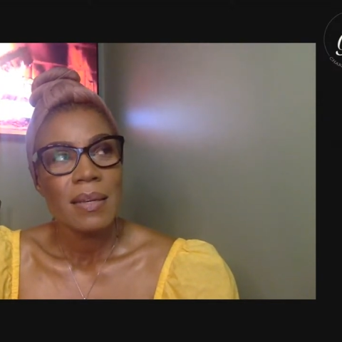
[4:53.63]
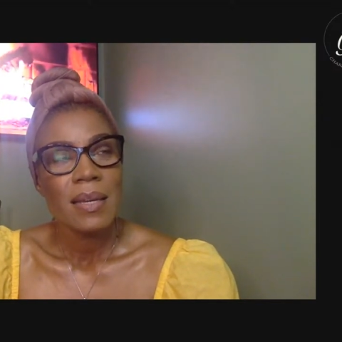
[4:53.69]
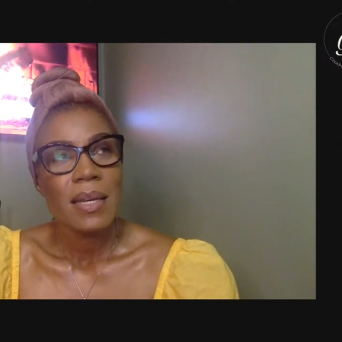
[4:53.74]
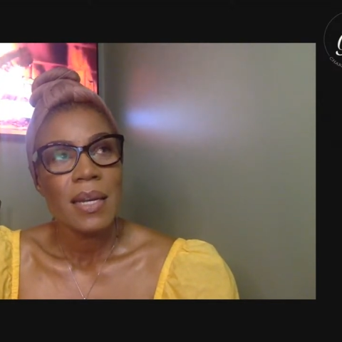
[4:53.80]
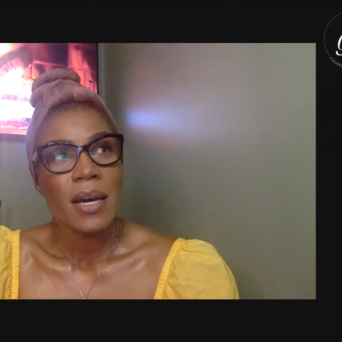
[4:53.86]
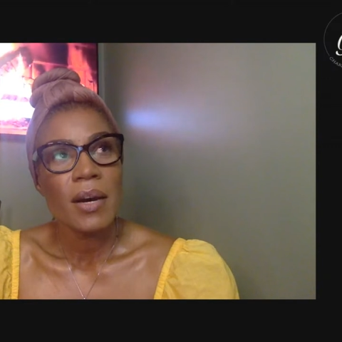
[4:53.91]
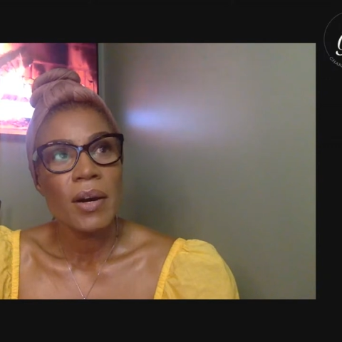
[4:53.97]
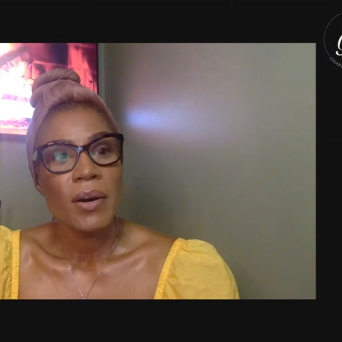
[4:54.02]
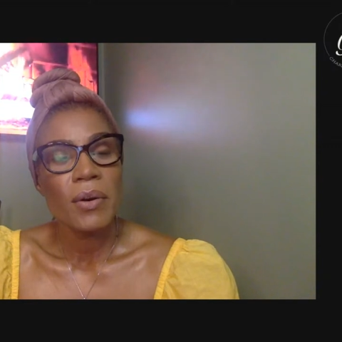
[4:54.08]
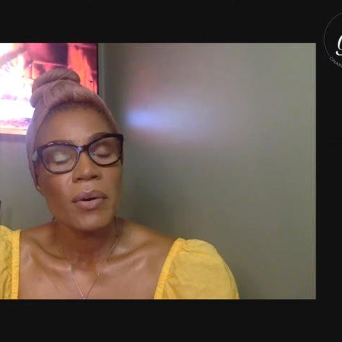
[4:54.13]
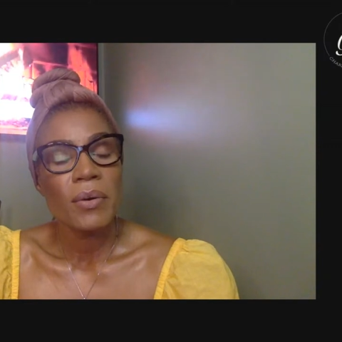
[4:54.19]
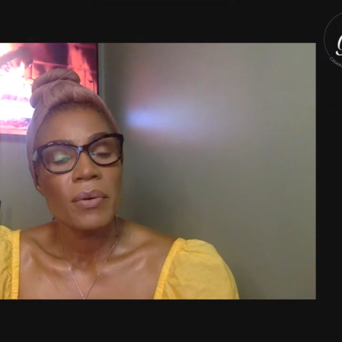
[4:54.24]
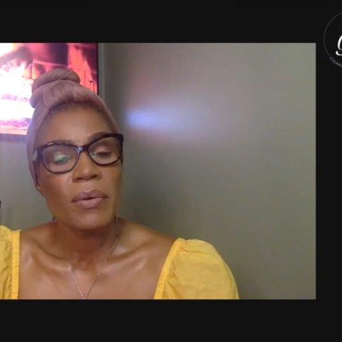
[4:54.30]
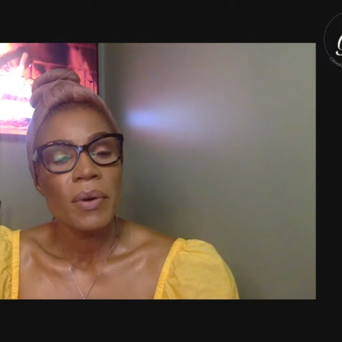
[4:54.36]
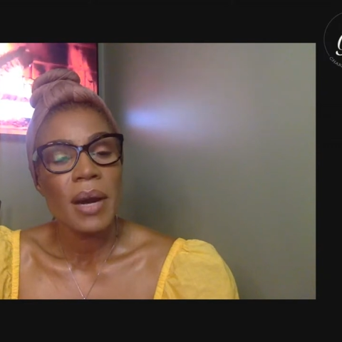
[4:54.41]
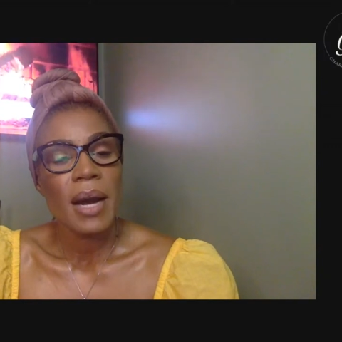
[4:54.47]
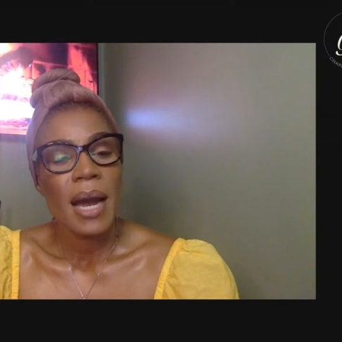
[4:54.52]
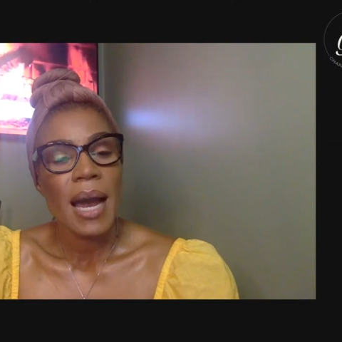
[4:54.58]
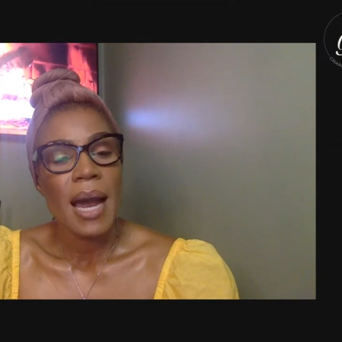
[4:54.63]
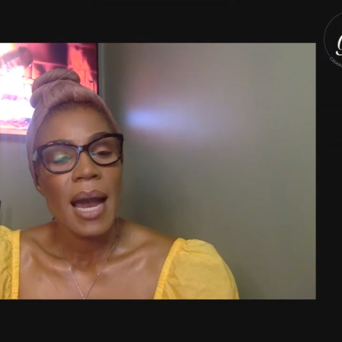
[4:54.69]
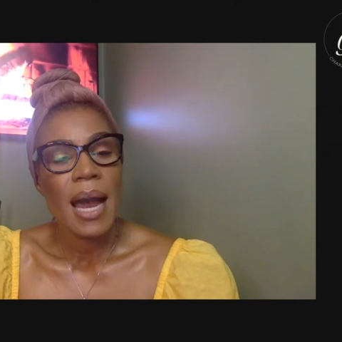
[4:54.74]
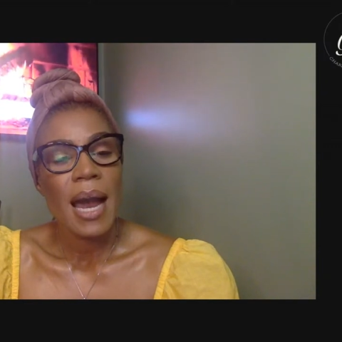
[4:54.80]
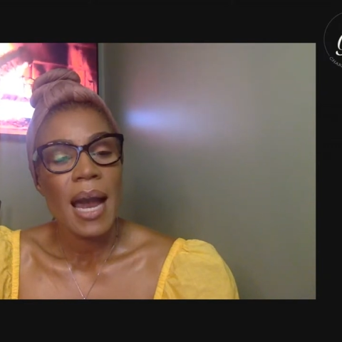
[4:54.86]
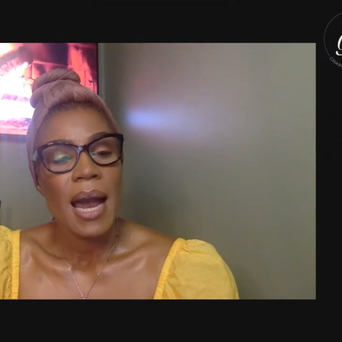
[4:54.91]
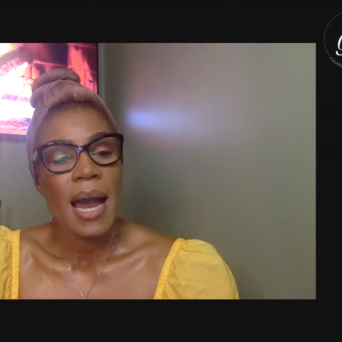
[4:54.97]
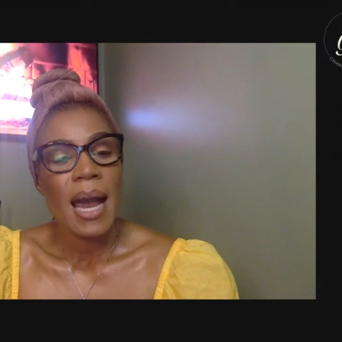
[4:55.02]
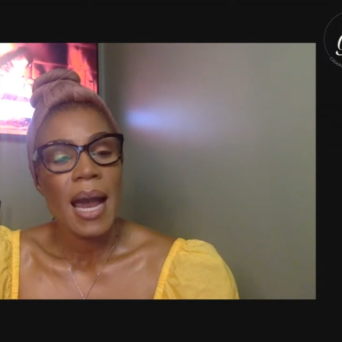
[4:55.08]
you know,
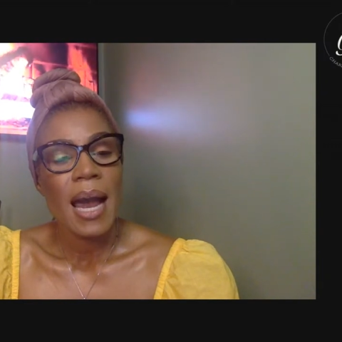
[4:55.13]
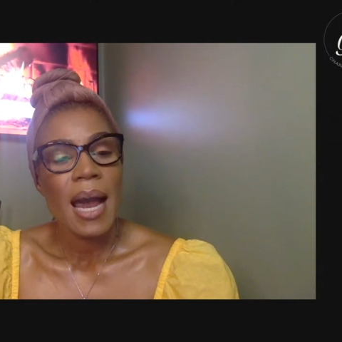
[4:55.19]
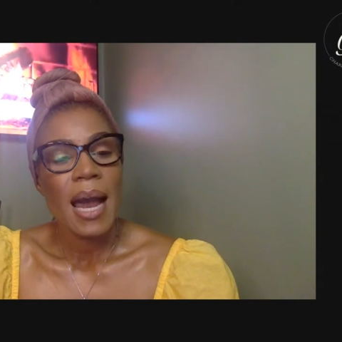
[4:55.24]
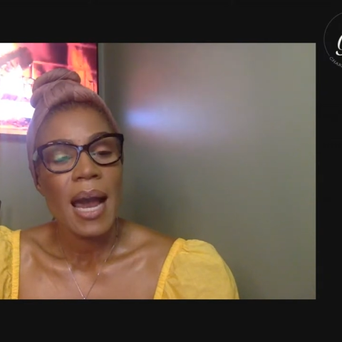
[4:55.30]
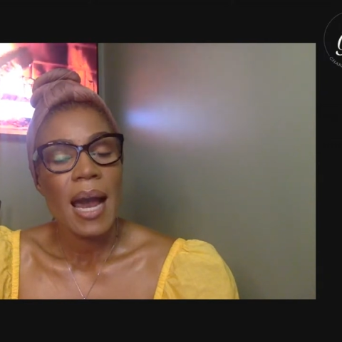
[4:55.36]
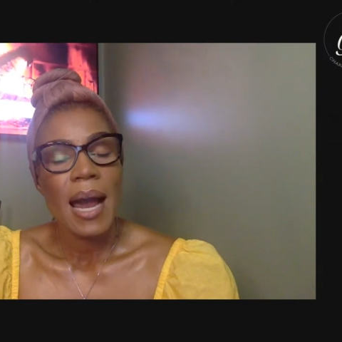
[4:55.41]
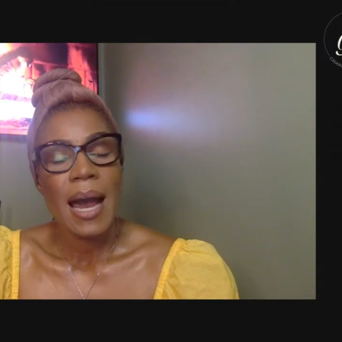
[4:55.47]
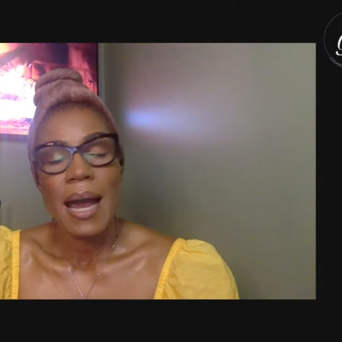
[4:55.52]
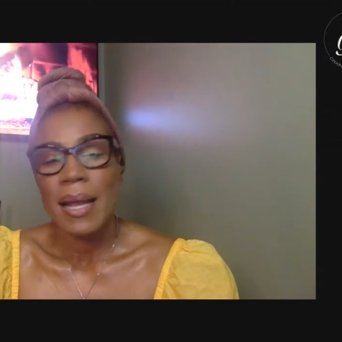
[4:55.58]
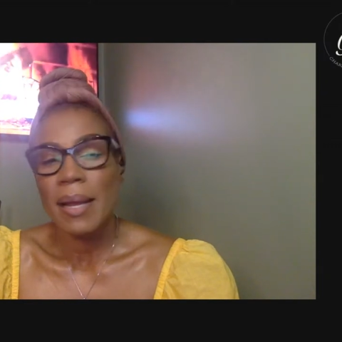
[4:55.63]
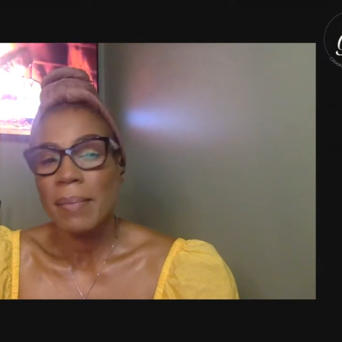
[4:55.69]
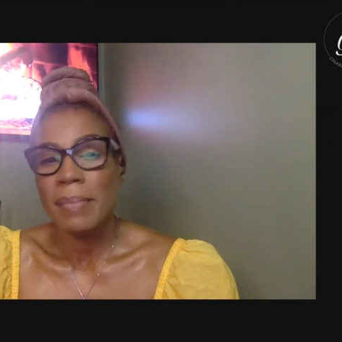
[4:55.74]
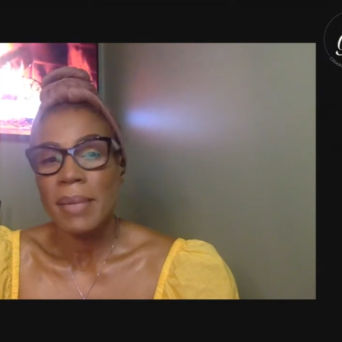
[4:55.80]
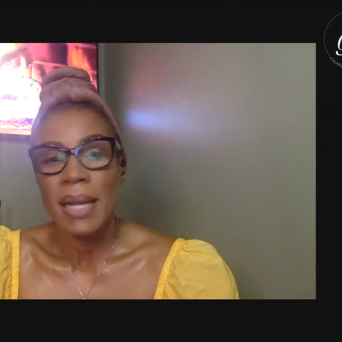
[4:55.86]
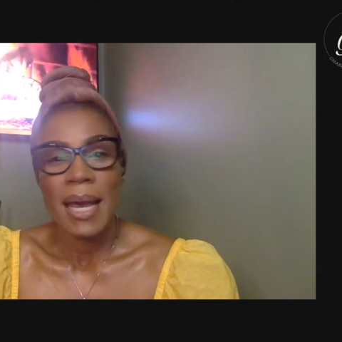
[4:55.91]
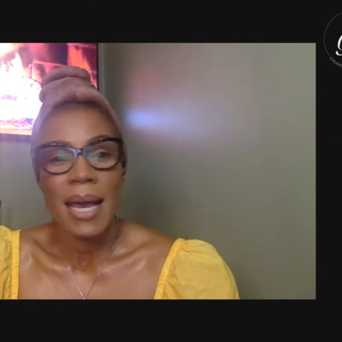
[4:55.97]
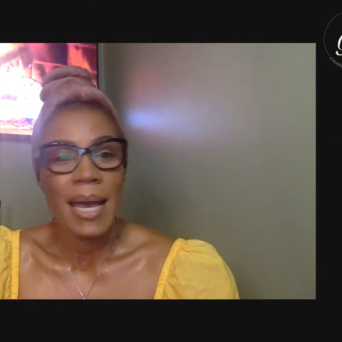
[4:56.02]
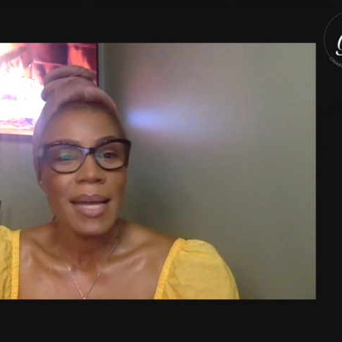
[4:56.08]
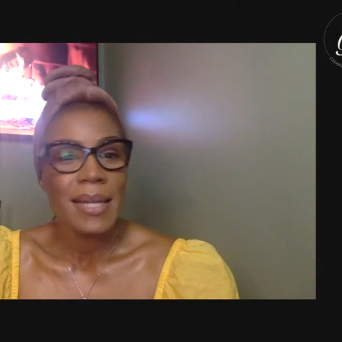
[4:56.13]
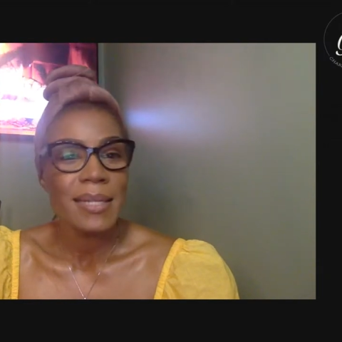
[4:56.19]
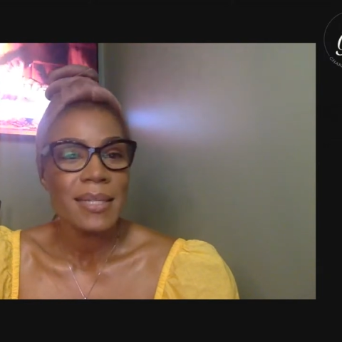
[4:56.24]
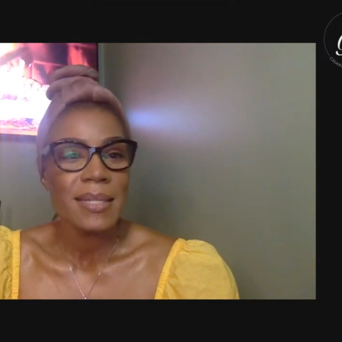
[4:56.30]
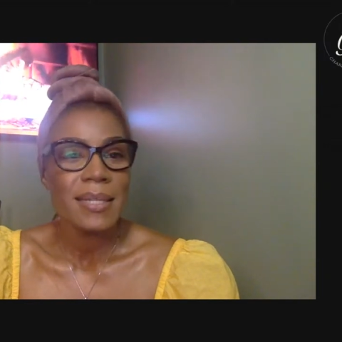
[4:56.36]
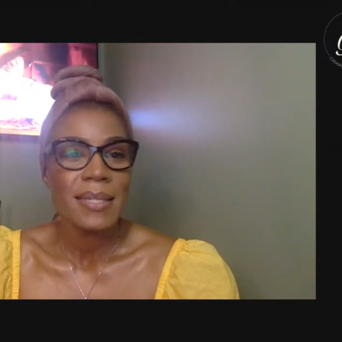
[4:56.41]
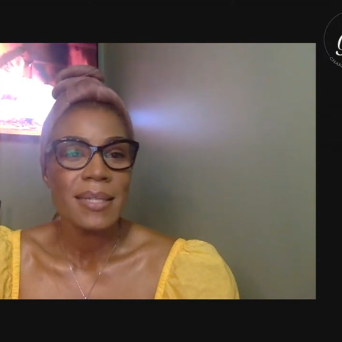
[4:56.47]
I am not